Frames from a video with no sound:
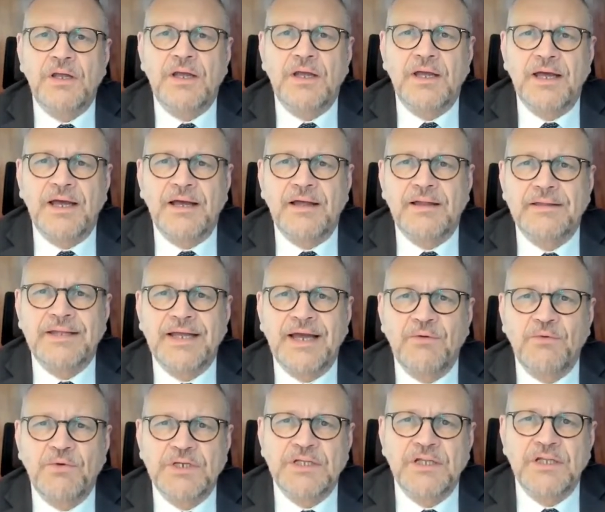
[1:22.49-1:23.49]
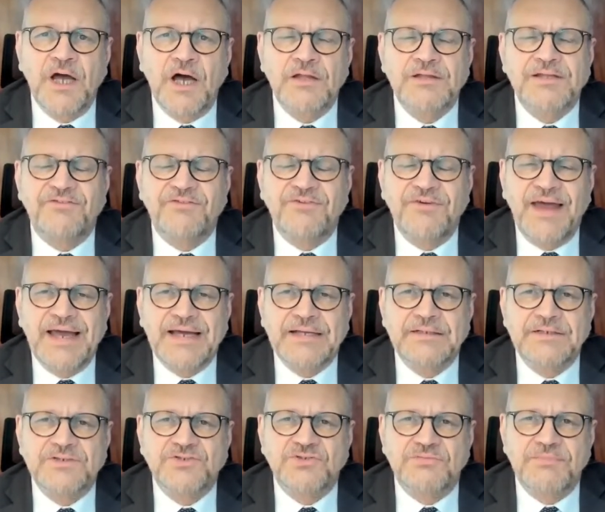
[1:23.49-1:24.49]
that would not
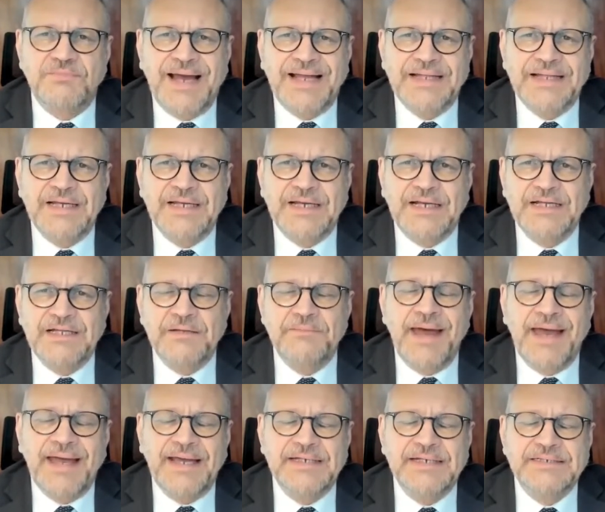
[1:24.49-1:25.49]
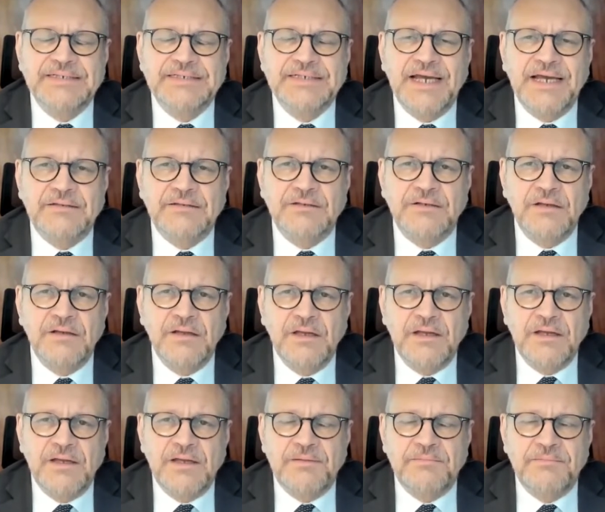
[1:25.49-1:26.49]
affect dramatically the banking sector
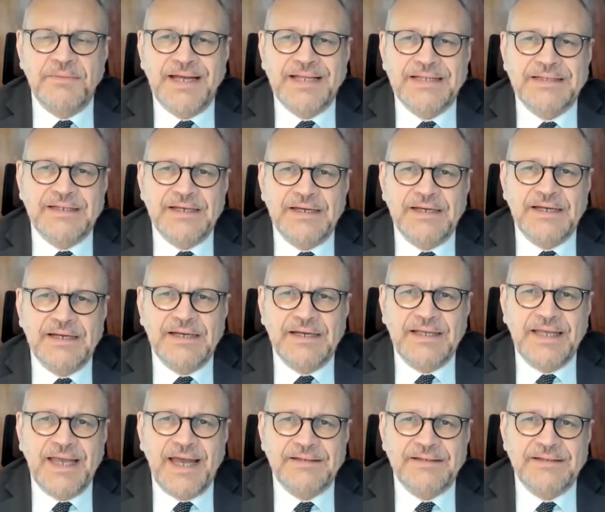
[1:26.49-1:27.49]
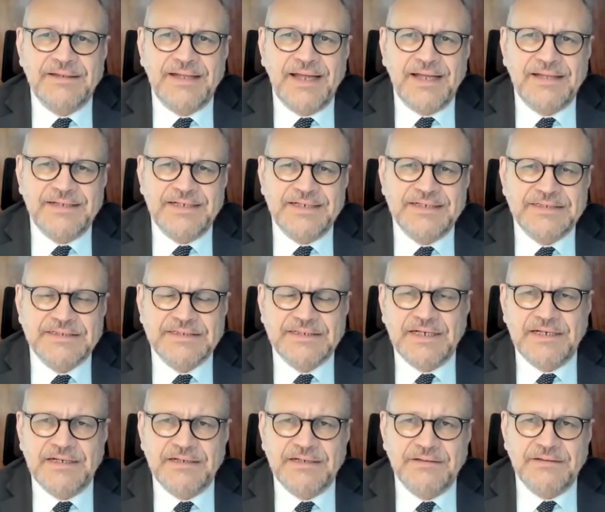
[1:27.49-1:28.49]
but uh, yet that is
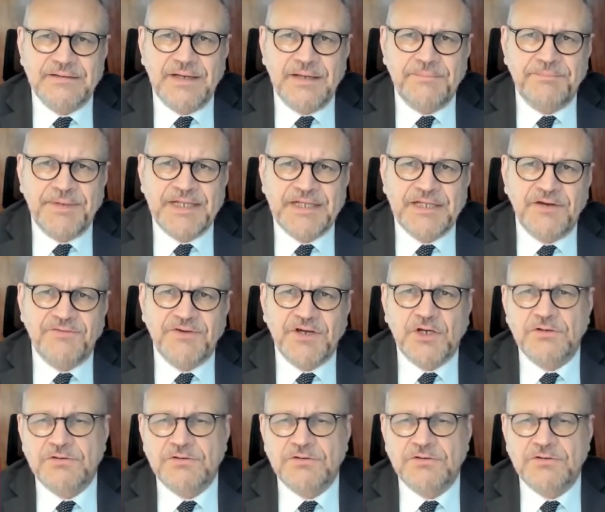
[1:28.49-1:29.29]
uh, a bit of a